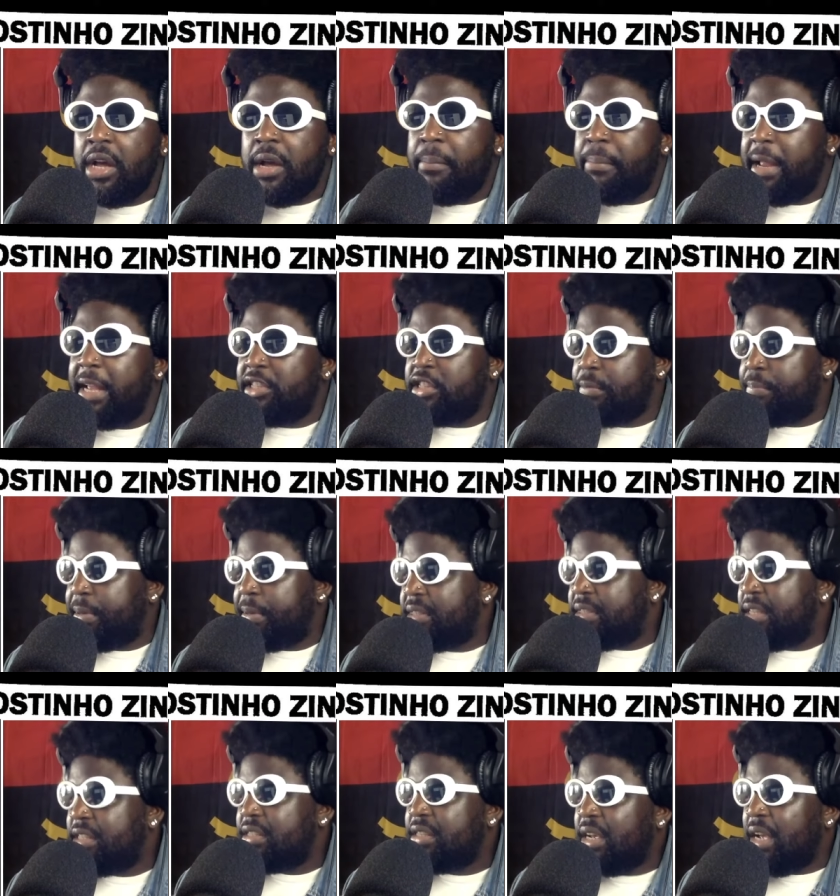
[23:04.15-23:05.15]
place of
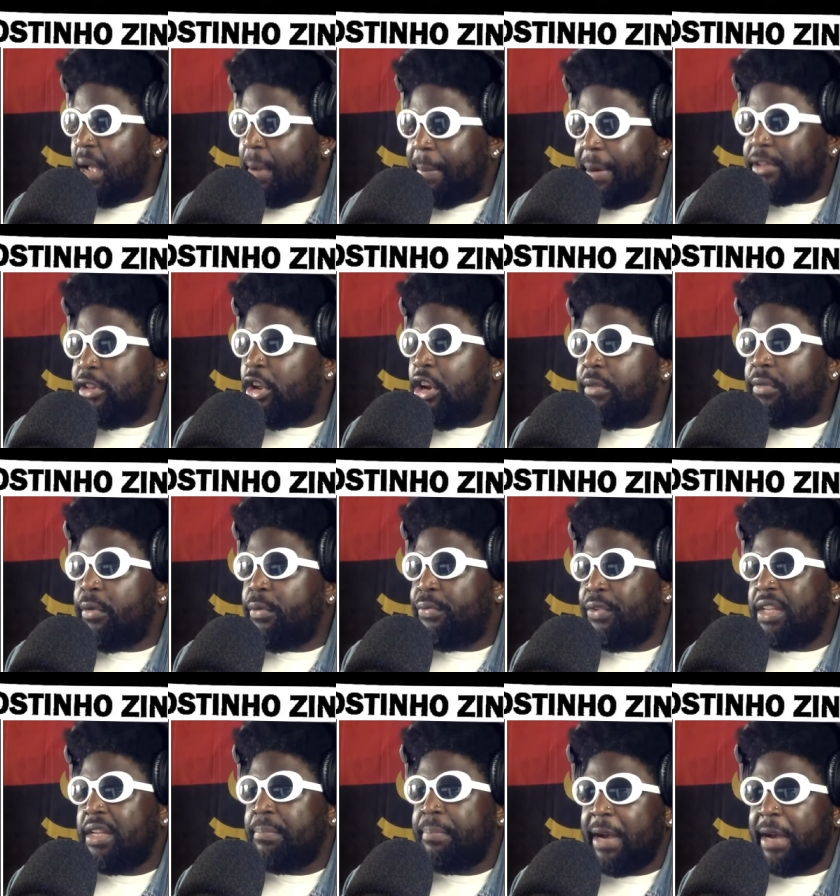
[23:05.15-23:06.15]
business. But I don't even
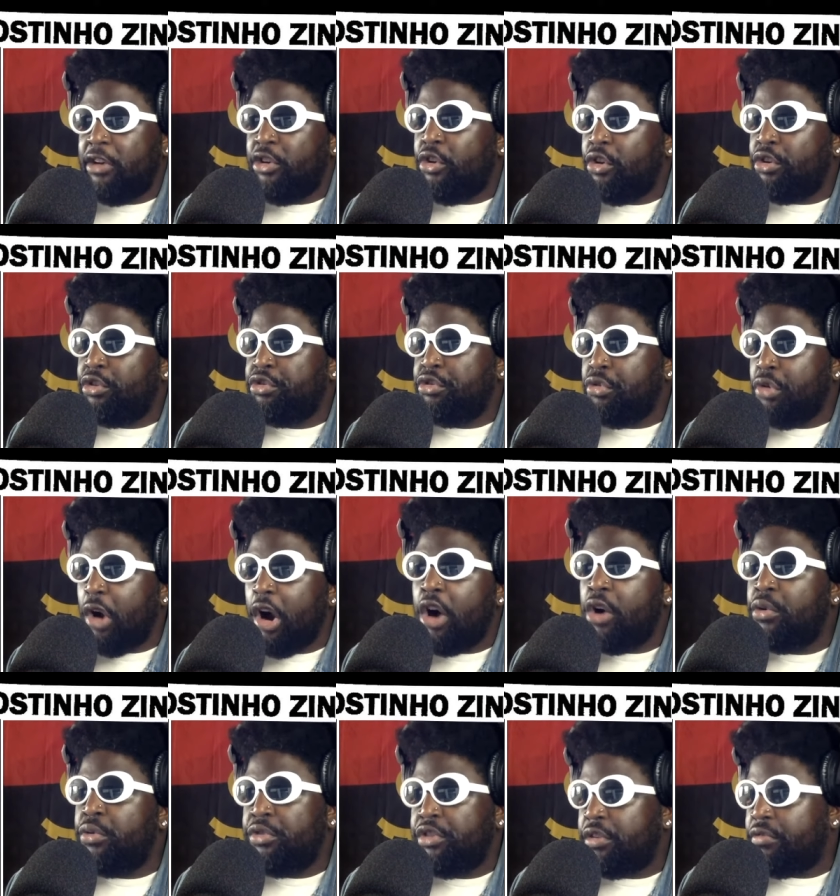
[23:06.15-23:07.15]
think by law you
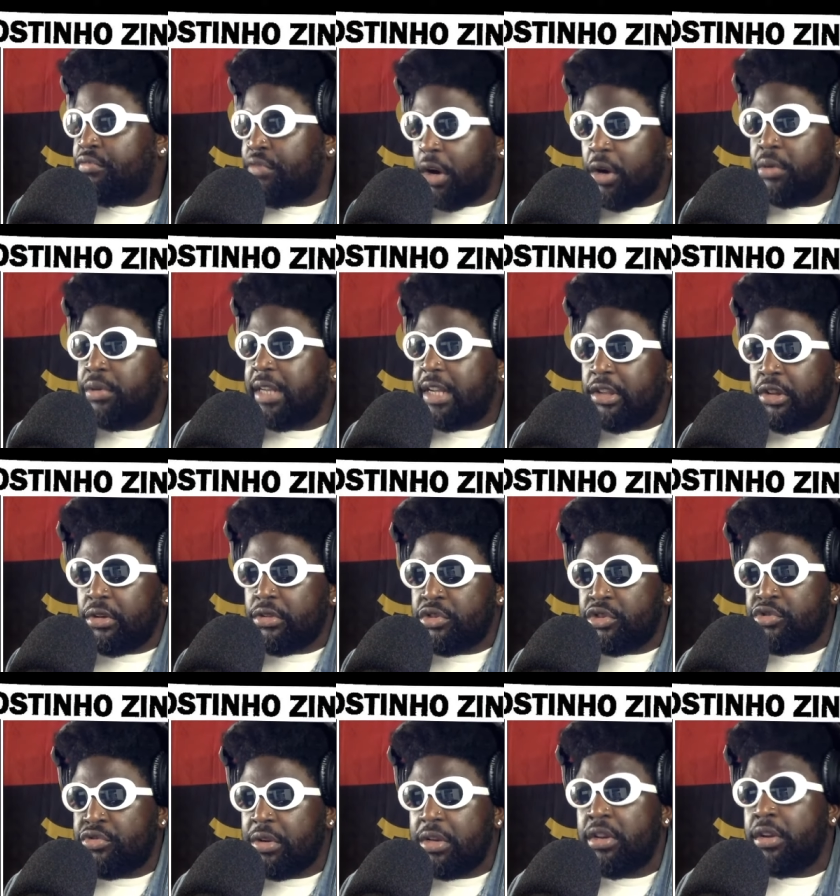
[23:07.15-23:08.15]
own the road that your
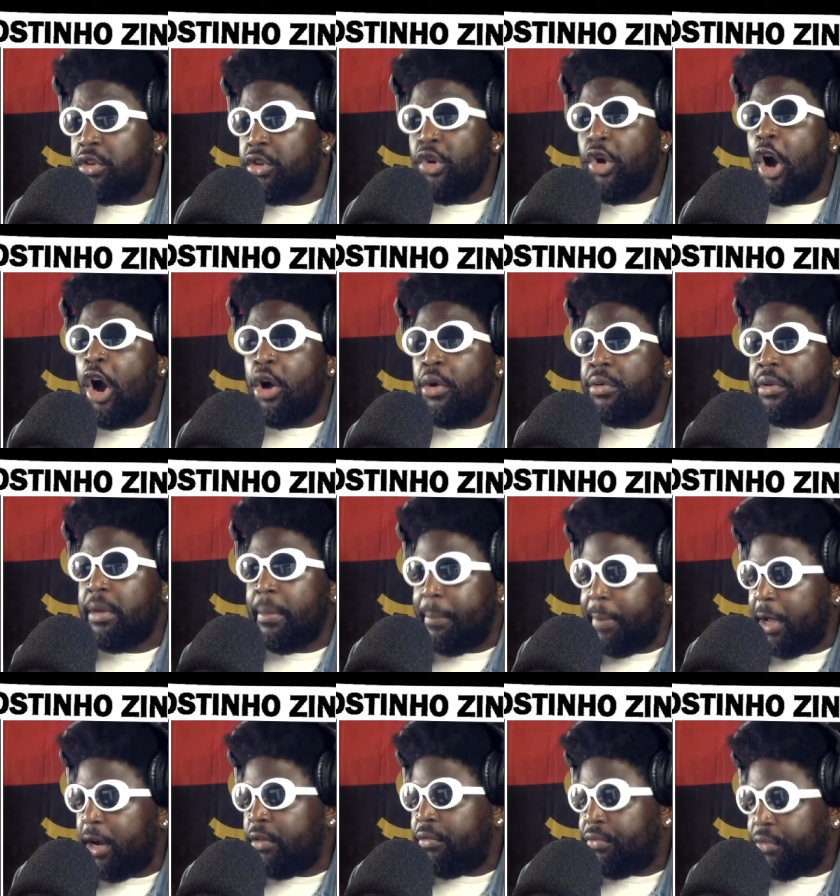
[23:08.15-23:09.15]
street. No, you own the
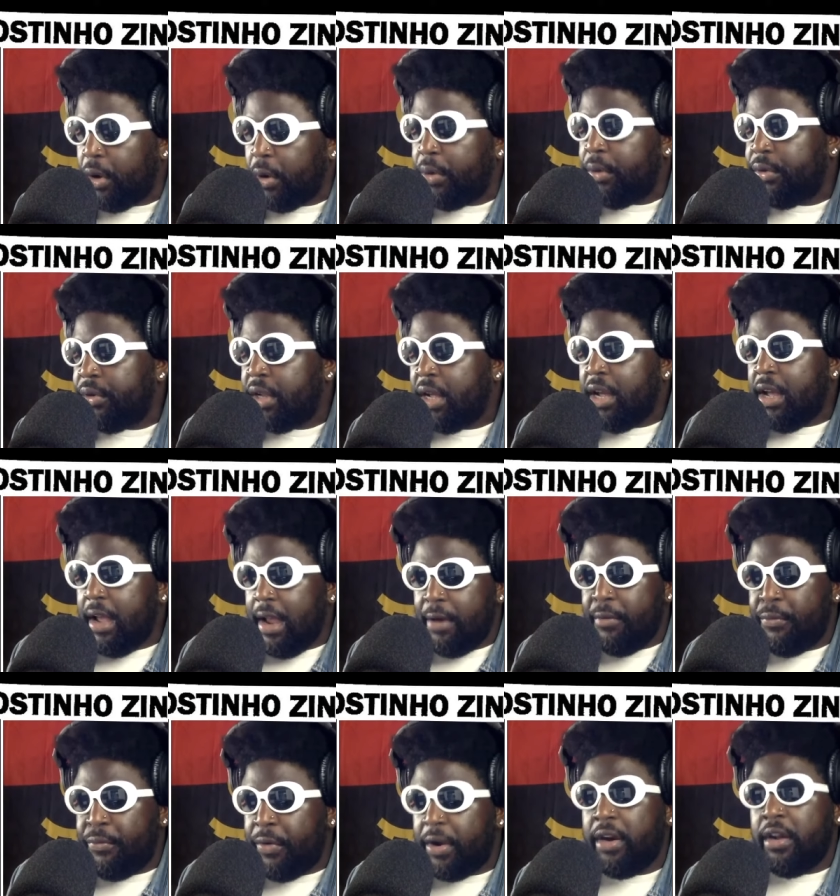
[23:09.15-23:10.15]
bit of road in
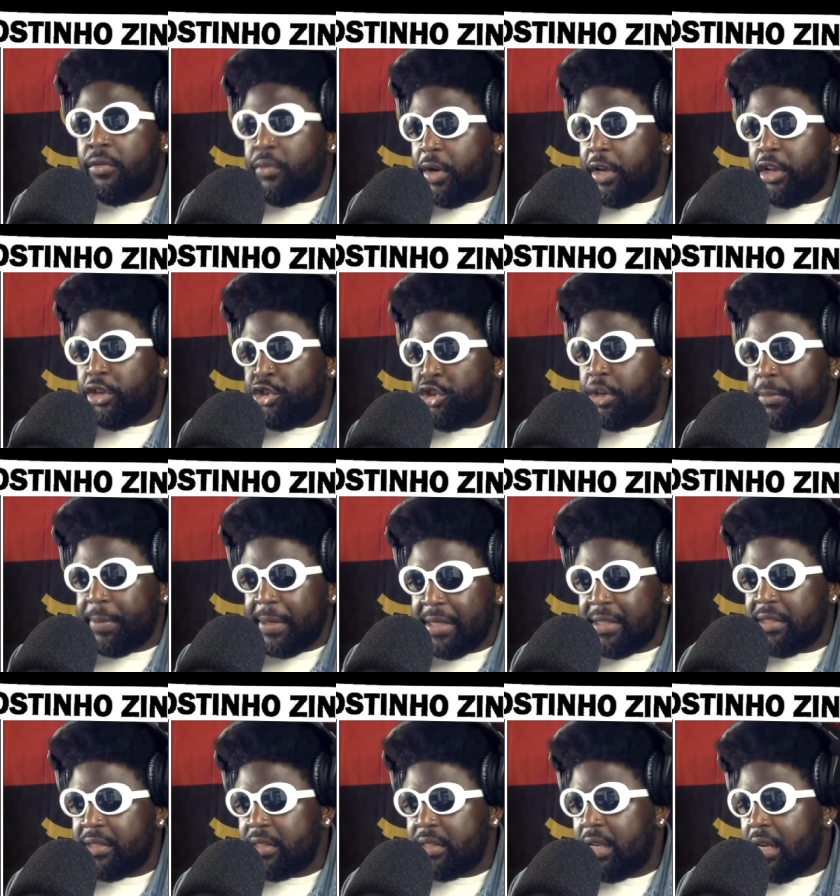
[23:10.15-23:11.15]
front of where your shop
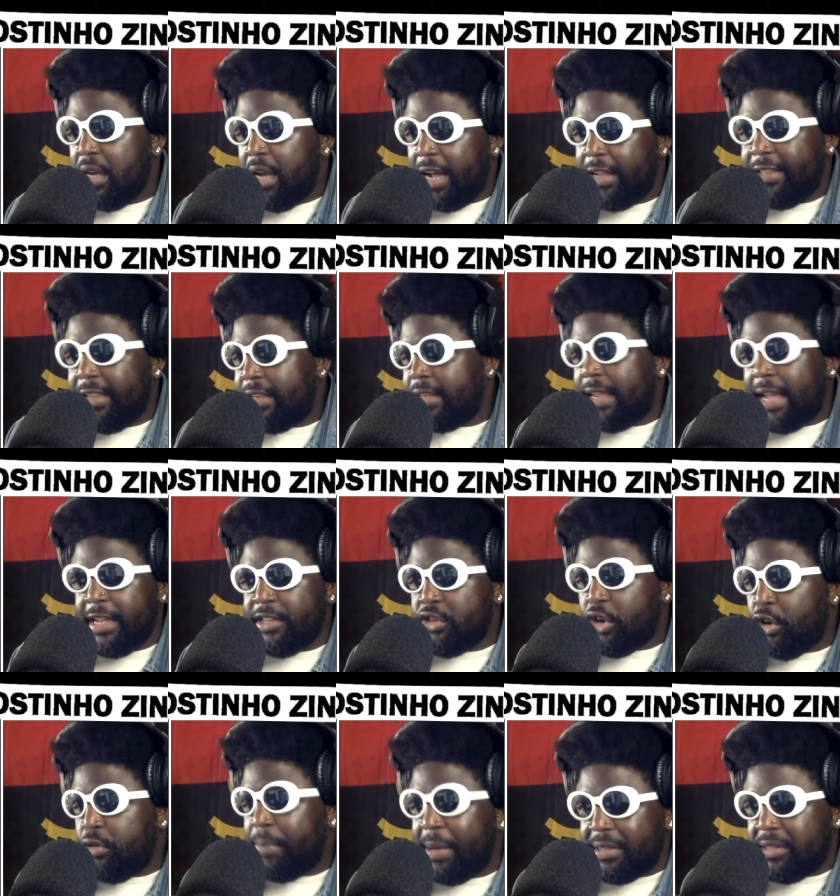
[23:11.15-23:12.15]
is. I think that is
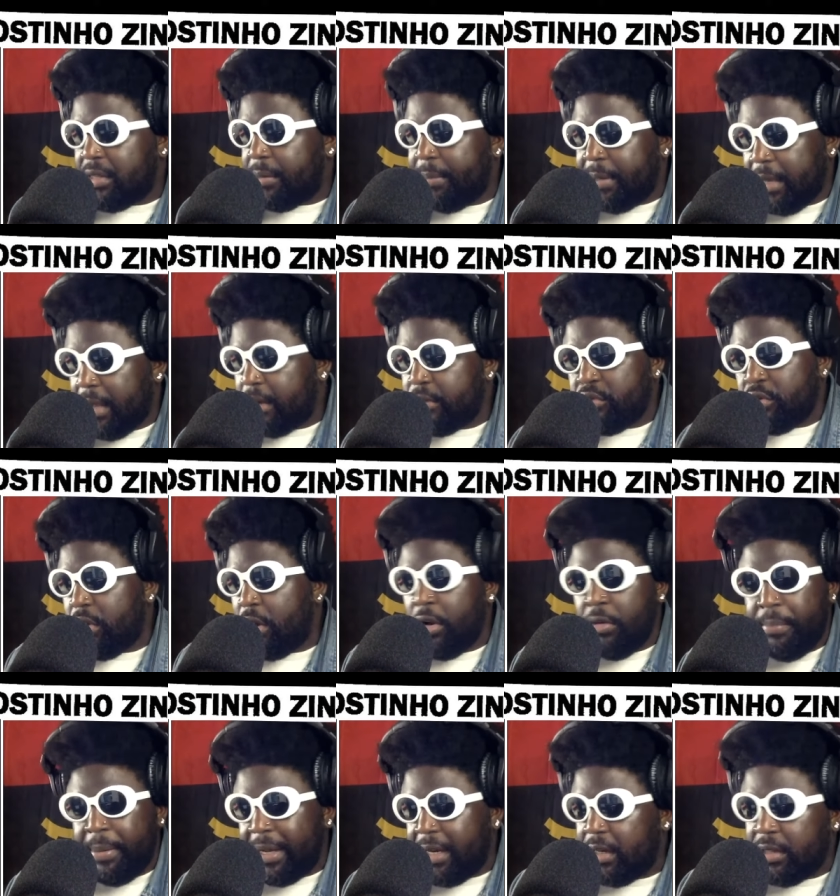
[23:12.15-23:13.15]
owned by somebody else or
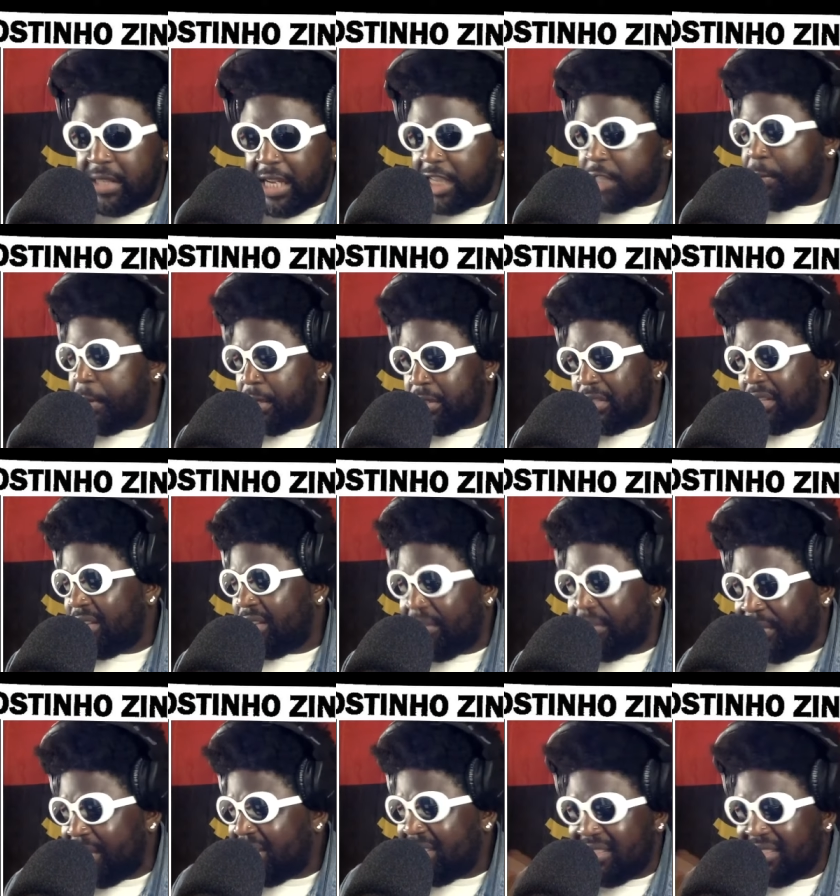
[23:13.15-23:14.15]
owned by the taxpayer or something. I
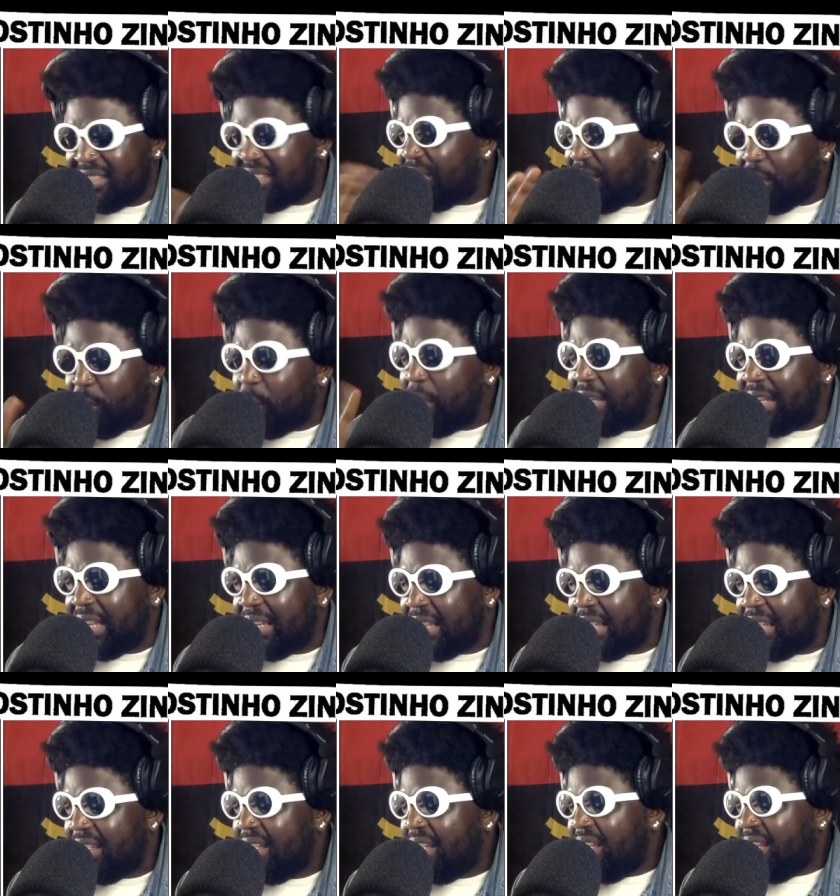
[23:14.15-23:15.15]
think it's something weird like
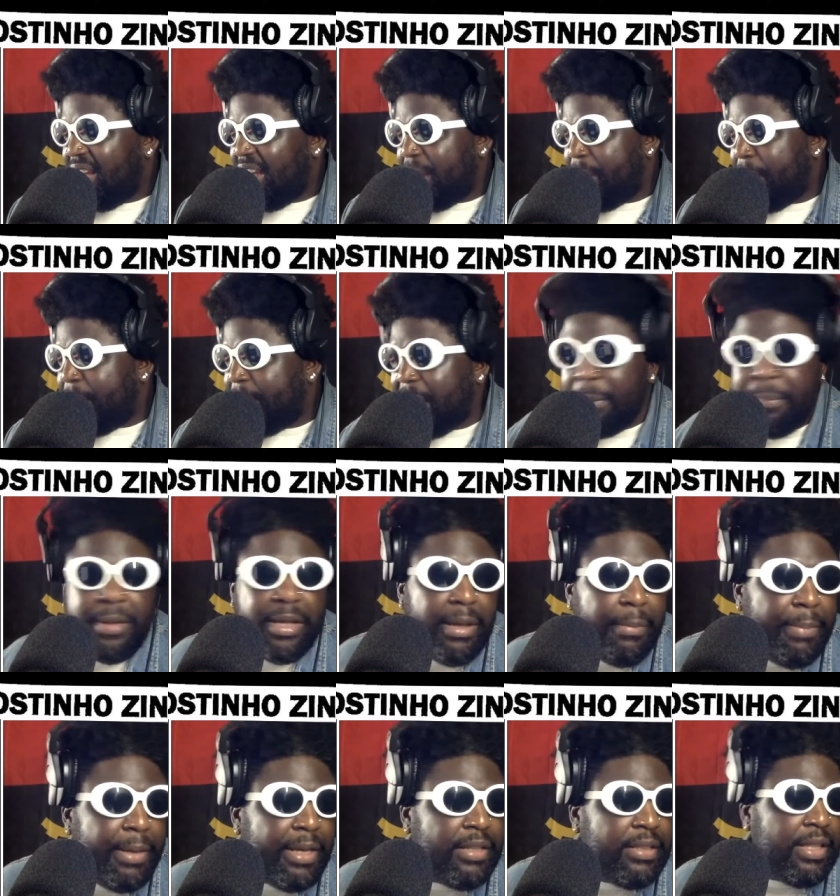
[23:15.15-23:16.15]
that. I remember that being a
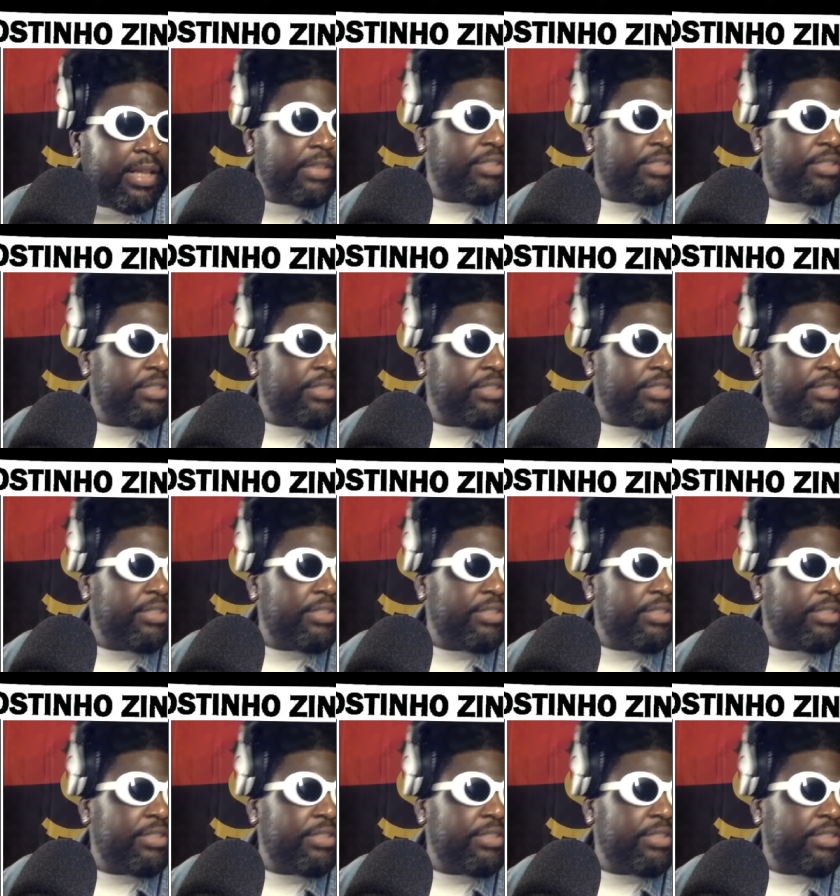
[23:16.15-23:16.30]
big thing.